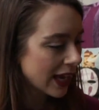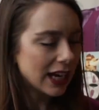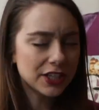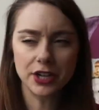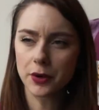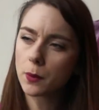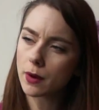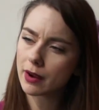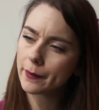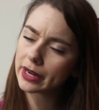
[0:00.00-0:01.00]
I don't know
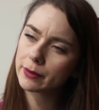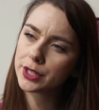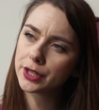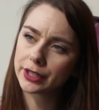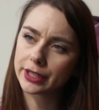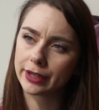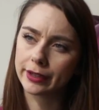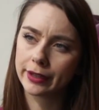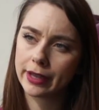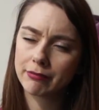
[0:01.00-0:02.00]
why, when I was younger,
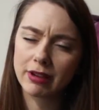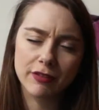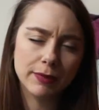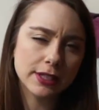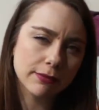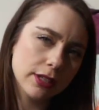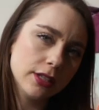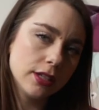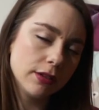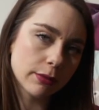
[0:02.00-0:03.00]
it may have been something
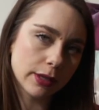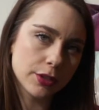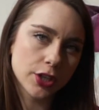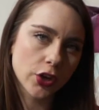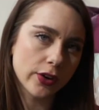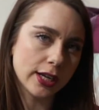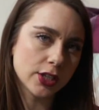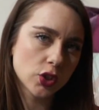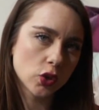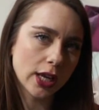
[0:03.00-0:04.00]
to do with when I was younger and I
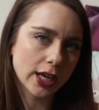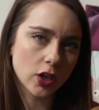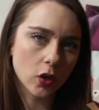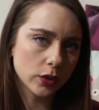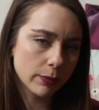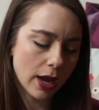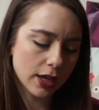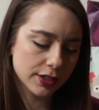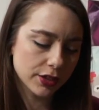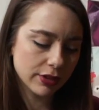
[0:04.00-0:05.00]
saw like an older
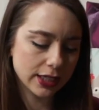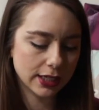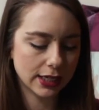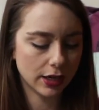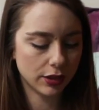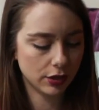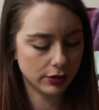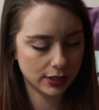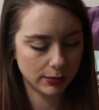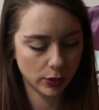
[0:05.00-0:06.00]
person reading an Agatha
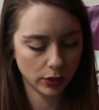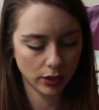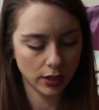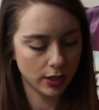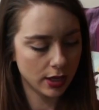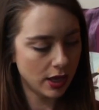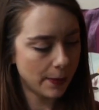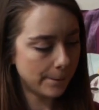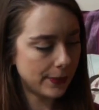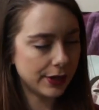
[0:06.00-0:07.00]
Christie book,
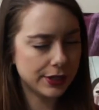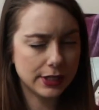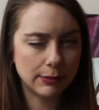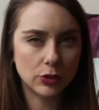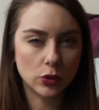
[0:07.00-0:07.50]
but I seem to